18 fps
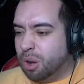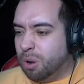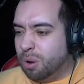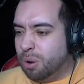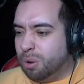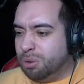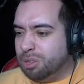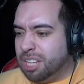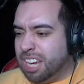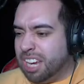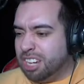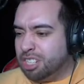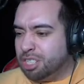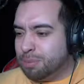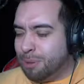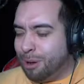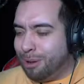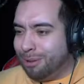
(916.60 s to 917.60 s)
Holy
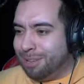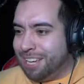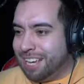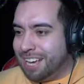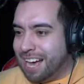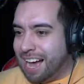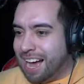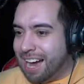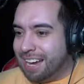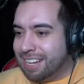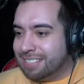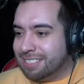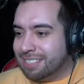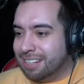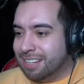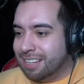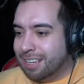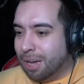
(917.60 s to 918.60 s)
schmoly,
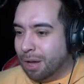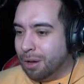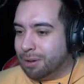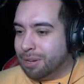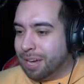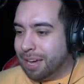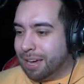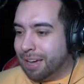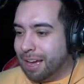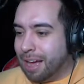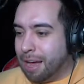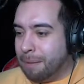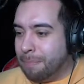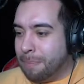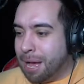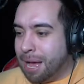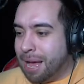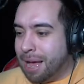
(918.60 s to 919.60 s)
guys. Okay,
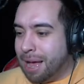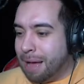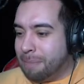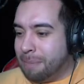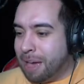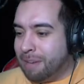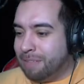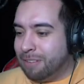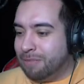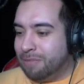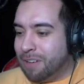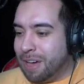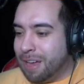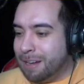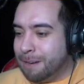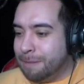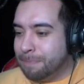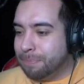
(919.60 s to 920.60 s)
I'm, uh, I'm having
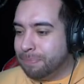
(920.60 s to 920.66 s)
fun.